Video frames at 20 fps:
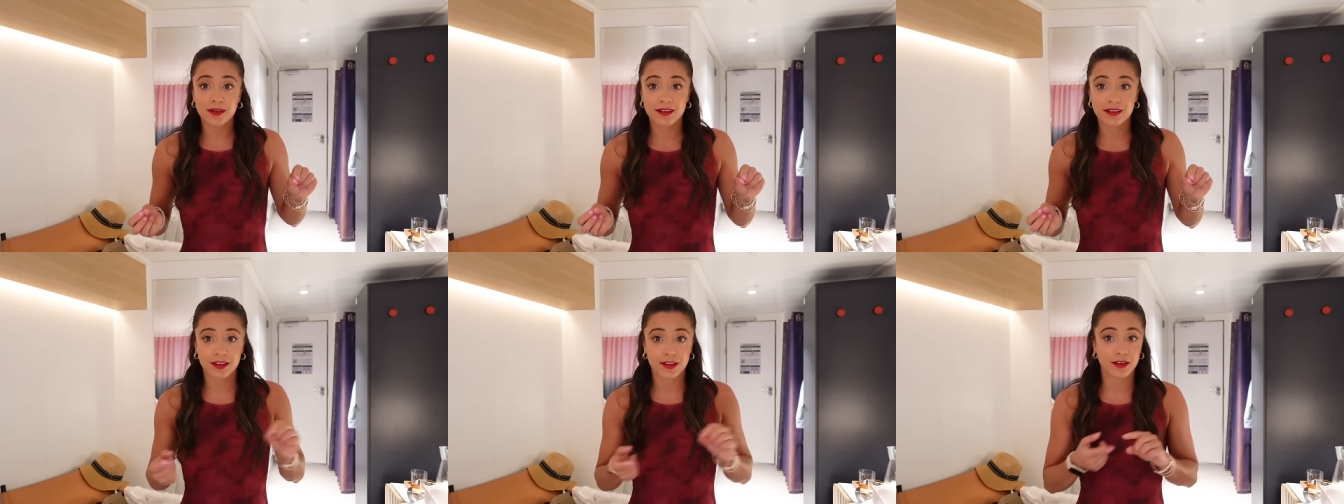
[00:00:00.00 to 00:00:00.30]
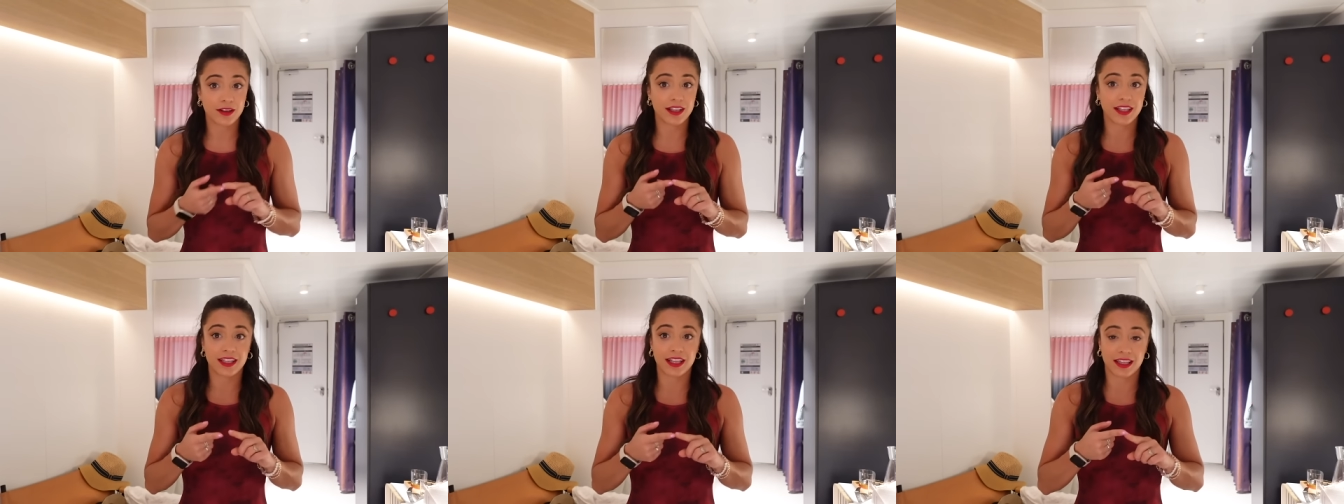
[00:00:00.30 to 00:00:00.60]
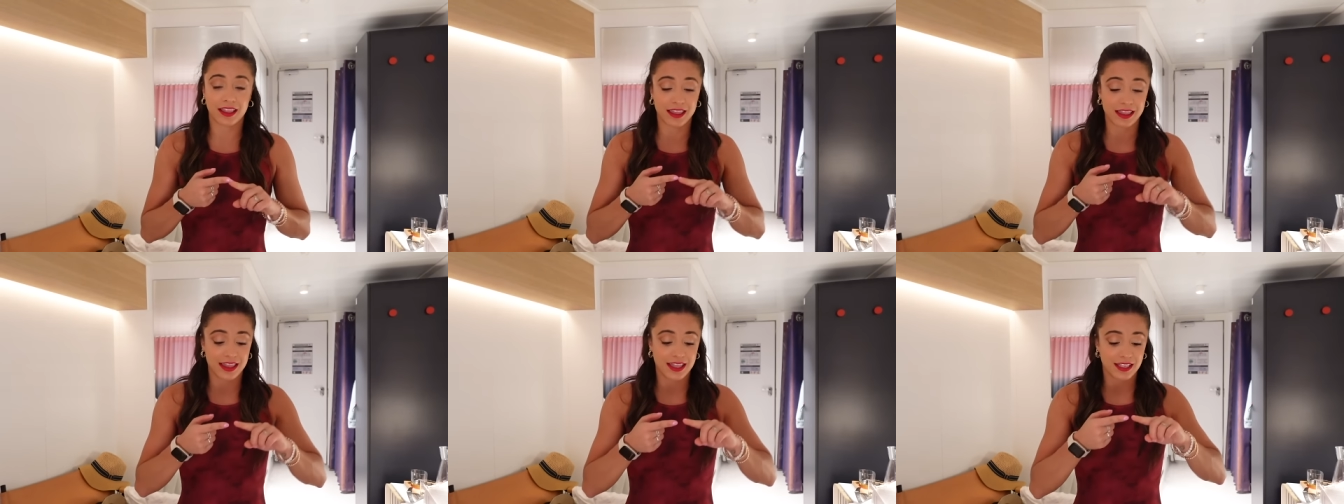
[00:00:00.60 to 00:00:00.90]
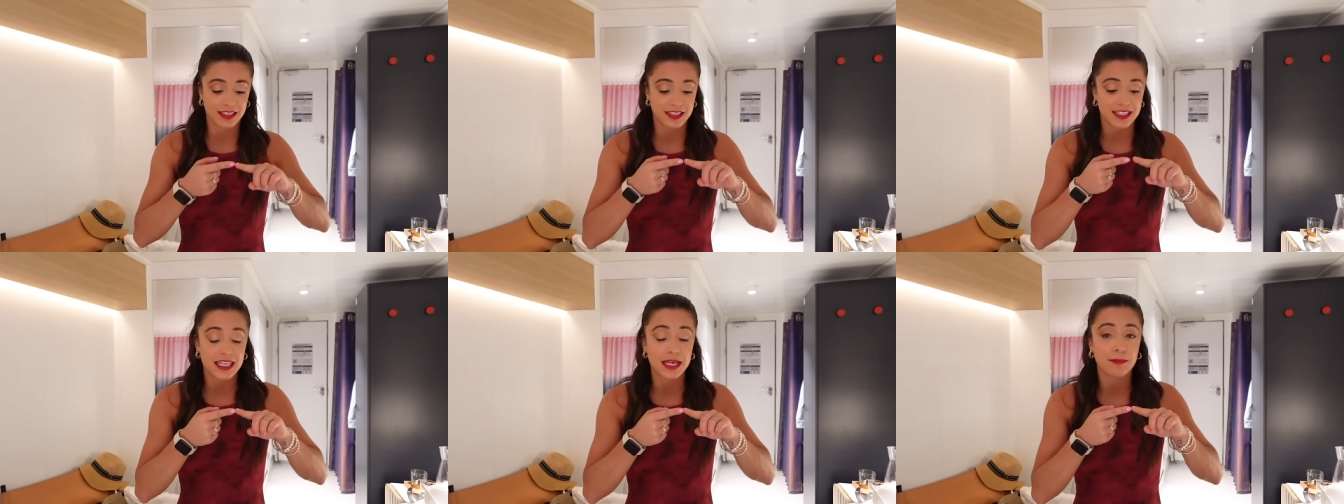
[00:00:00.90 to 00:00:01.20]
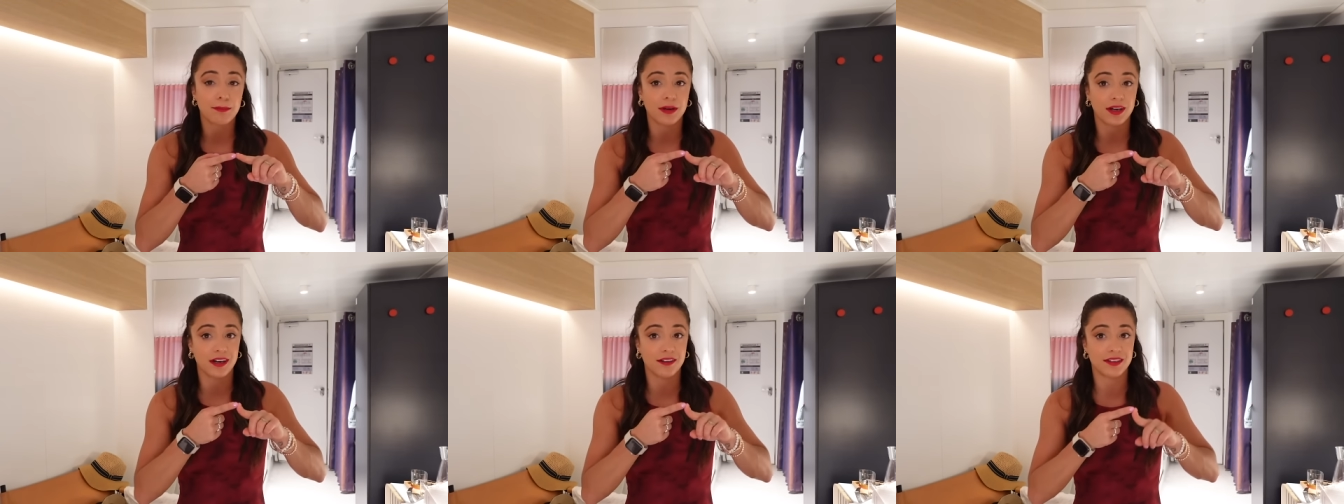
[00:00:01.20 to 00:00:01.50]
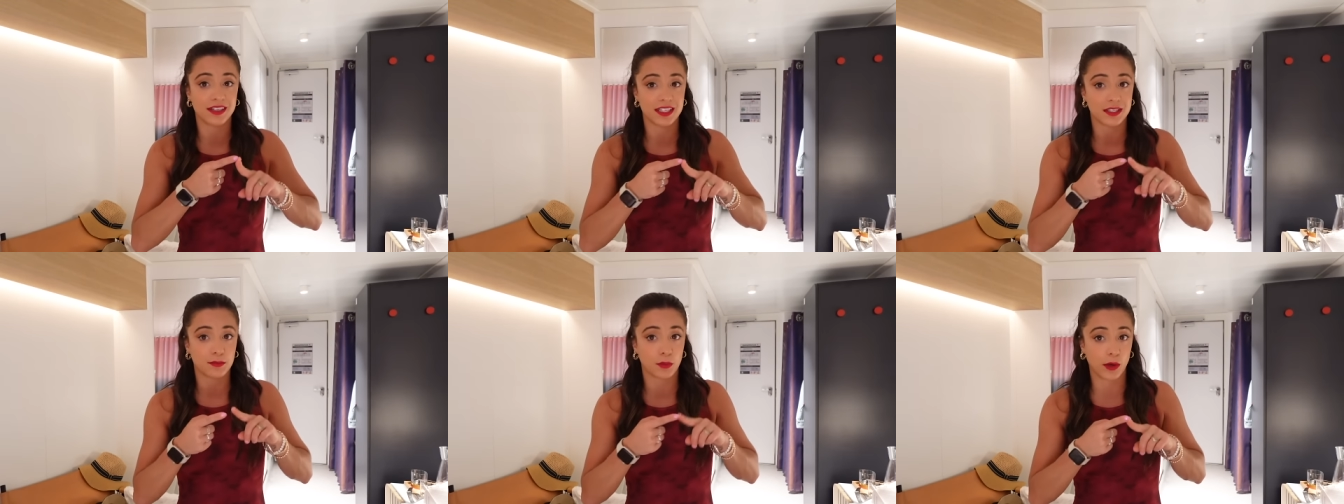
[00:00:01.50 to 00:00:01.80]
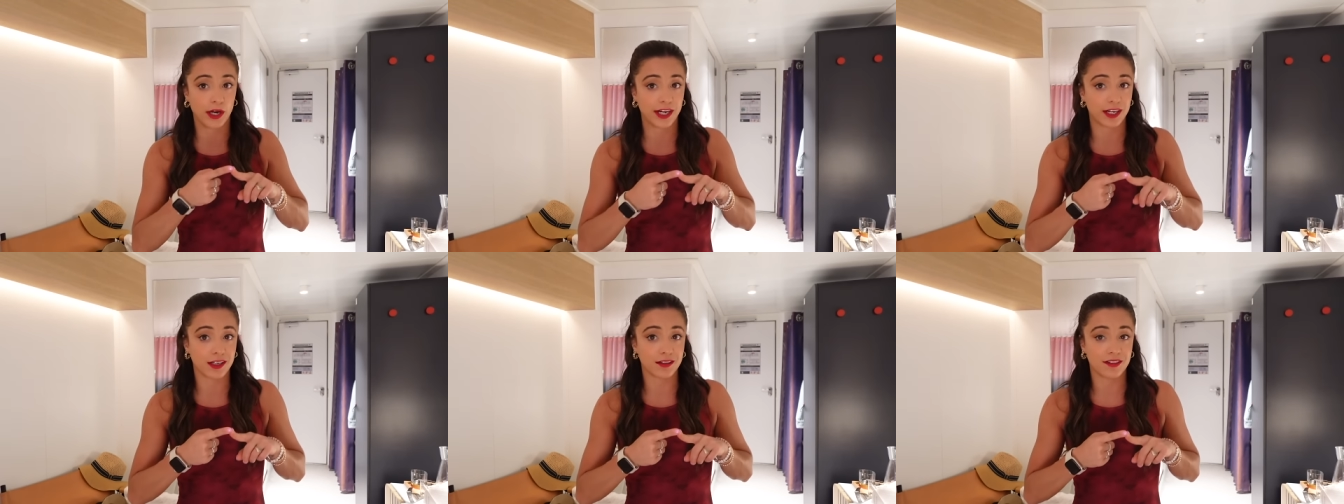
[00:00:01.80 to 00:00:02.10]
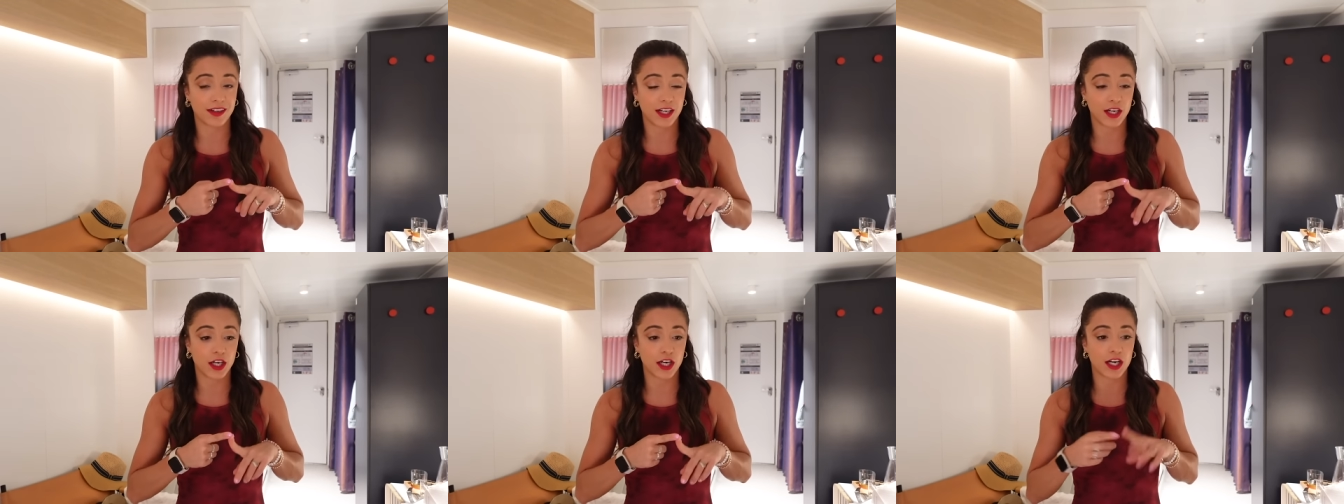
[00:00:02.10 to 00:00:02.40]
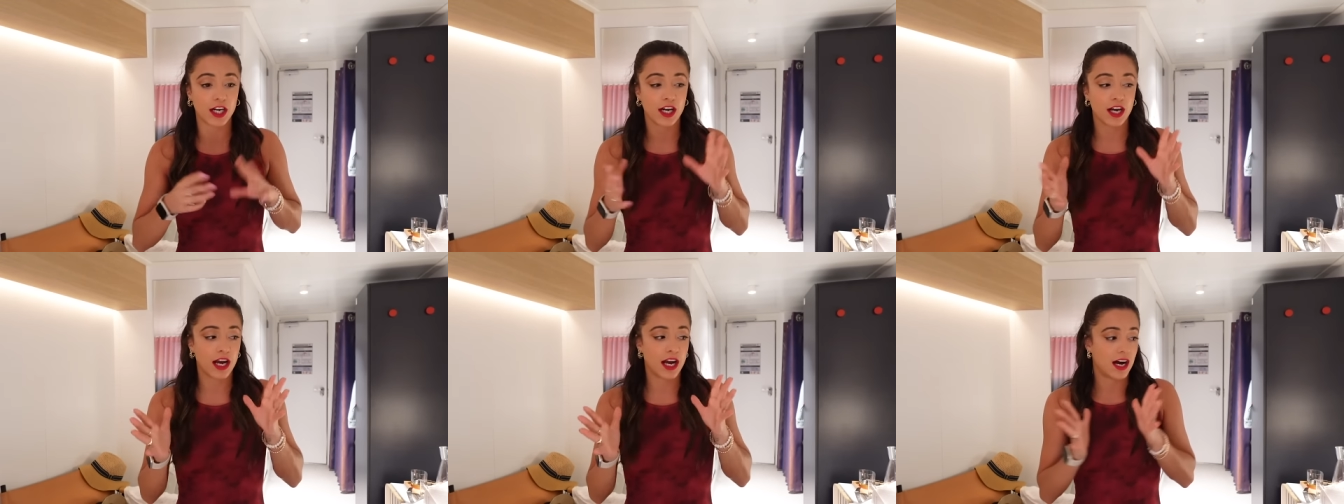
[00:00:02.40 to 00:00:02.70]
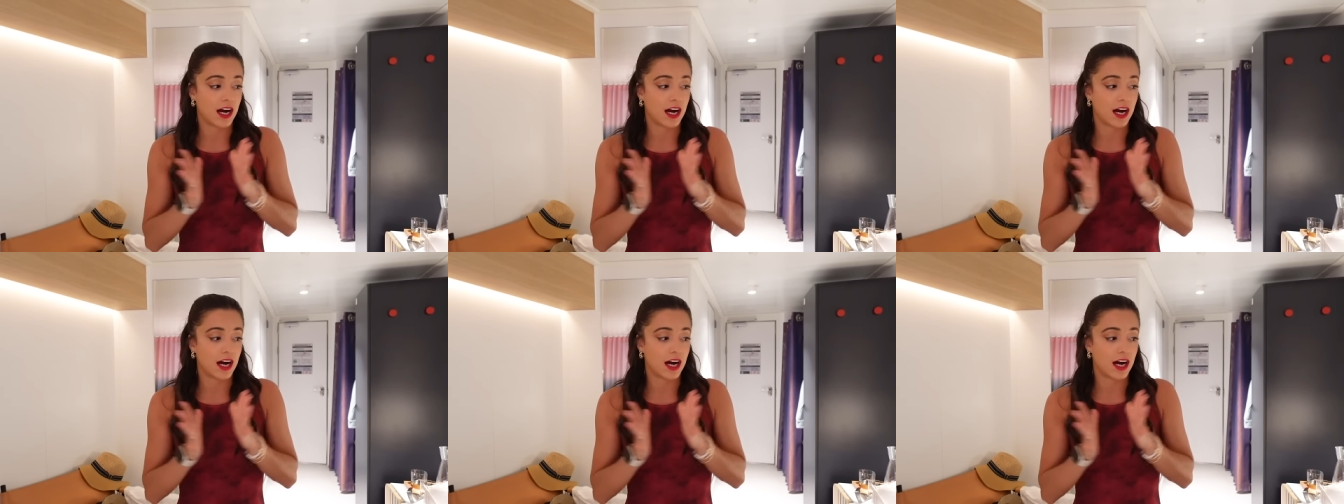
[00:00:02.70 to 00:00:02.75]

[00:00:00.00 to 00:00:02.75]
literally like the tip of his pointer finger